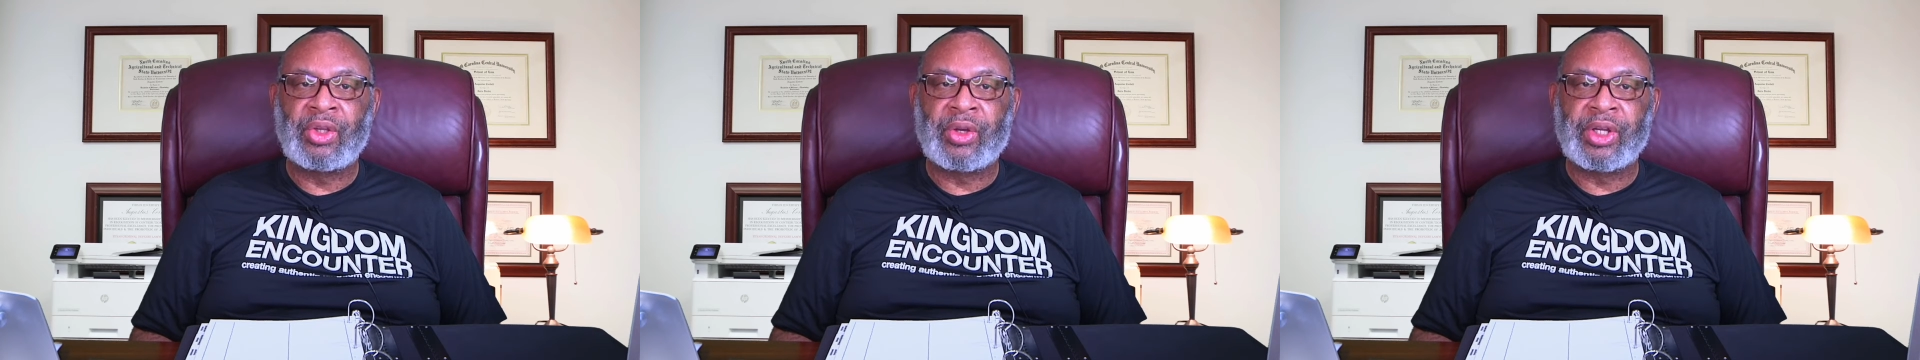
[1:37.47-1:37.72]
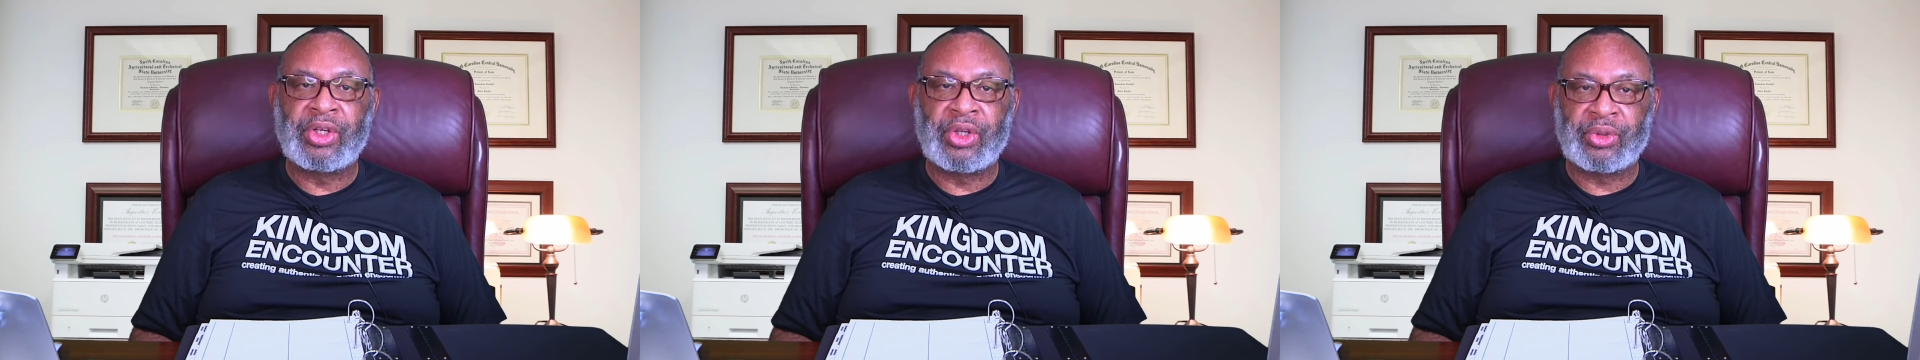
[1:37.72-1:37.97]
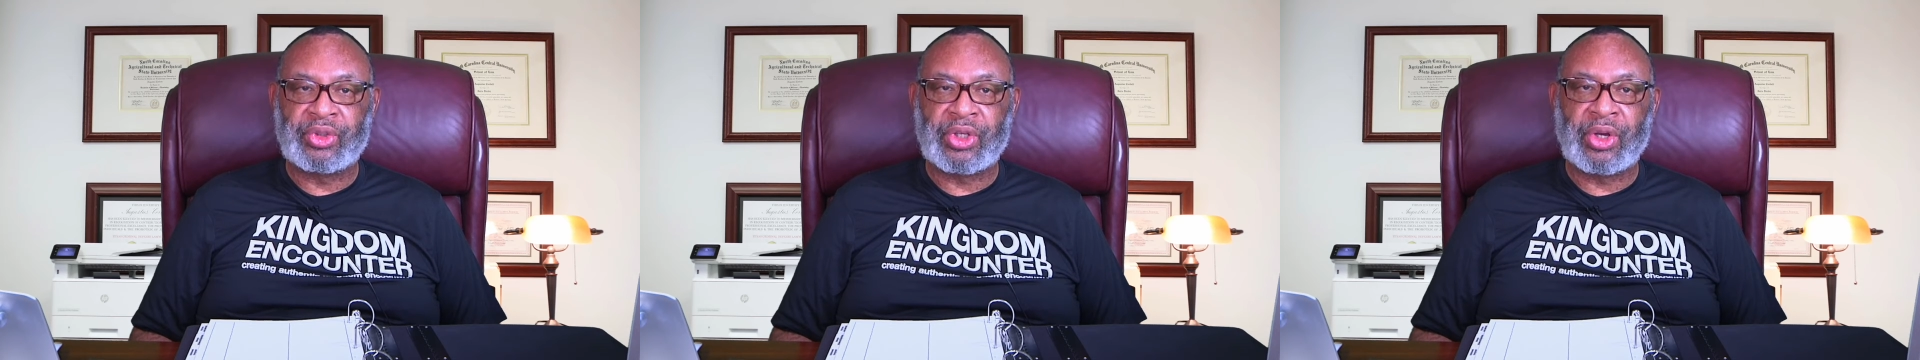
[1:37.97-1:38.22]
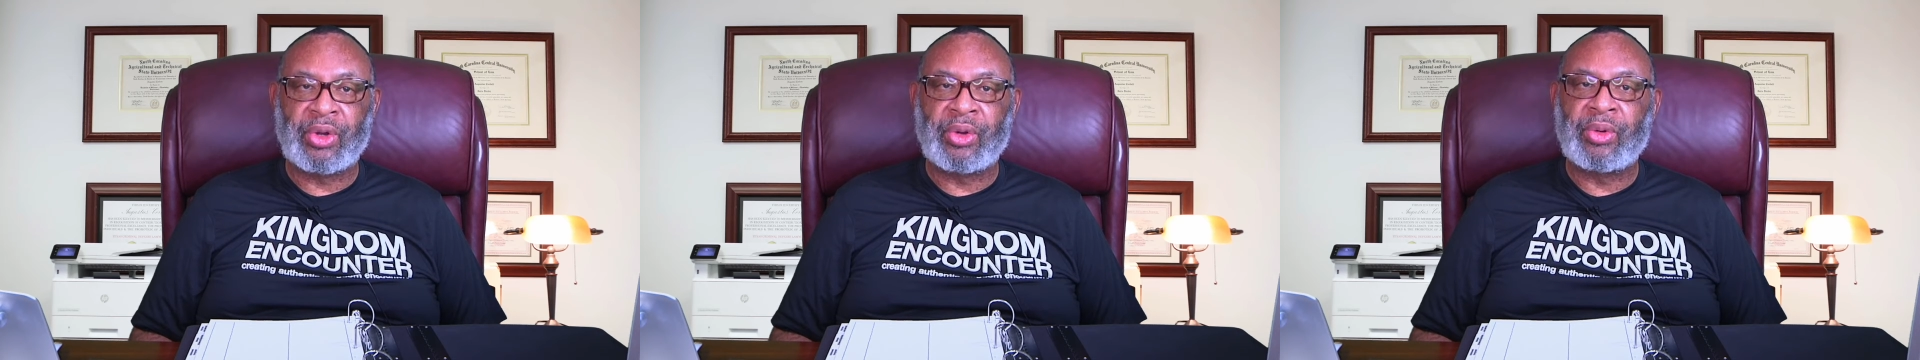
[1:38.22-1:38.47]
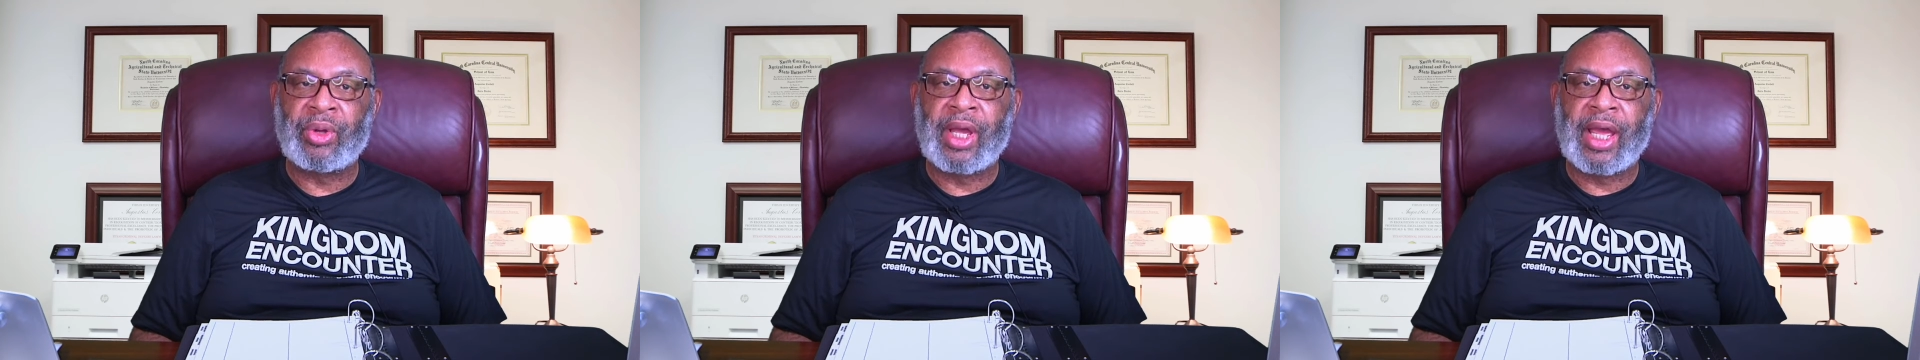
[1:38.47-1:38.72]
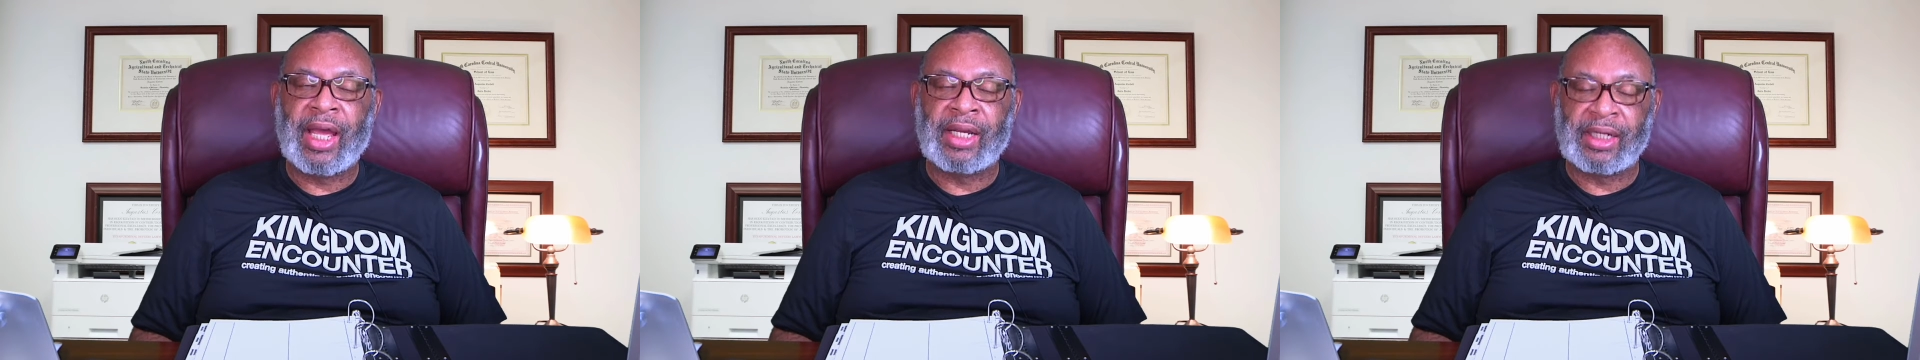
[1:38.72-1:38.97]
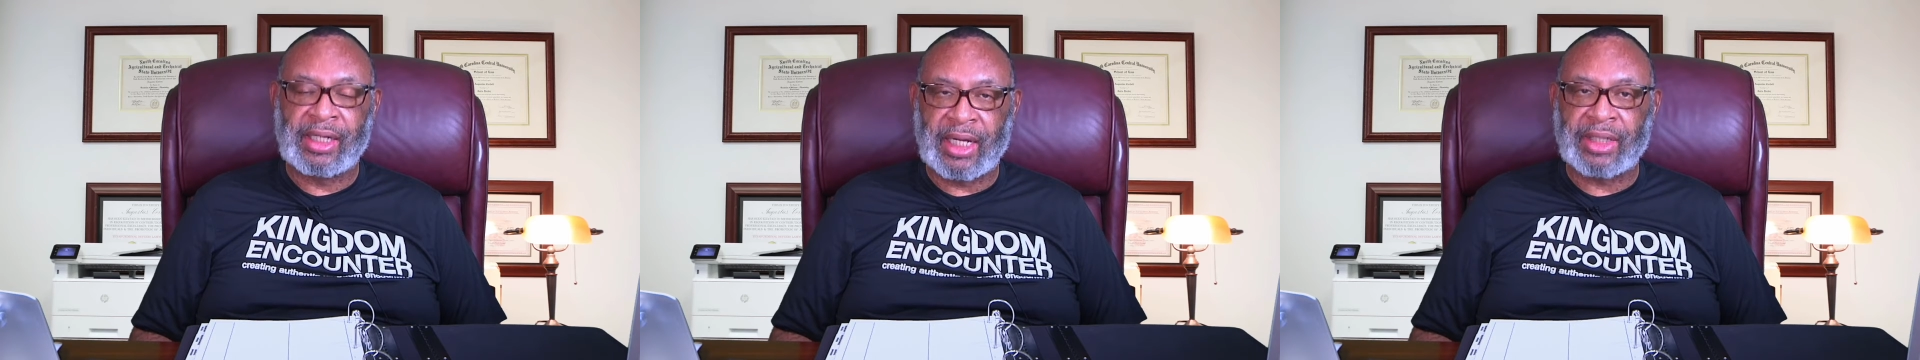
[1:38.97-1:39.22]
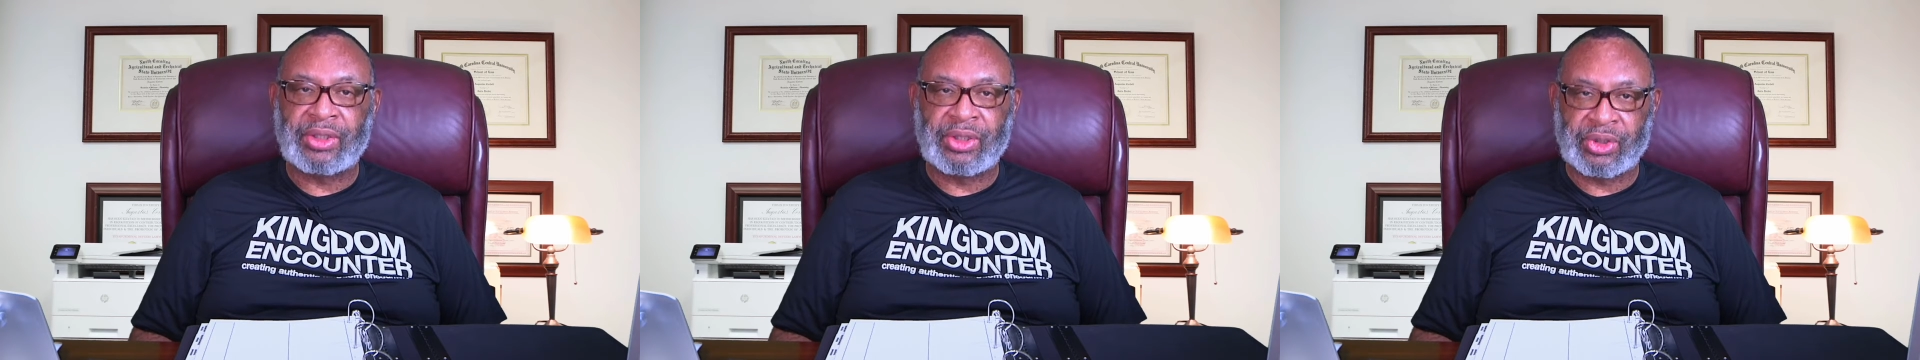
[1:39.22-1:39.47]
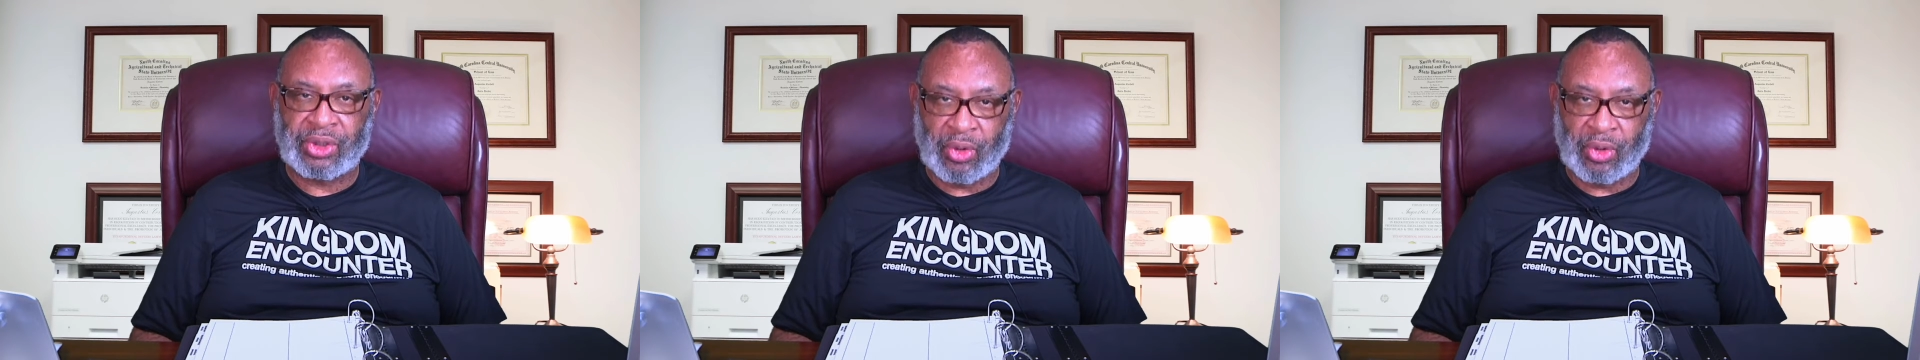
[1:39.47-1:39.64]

you can do so at Augustus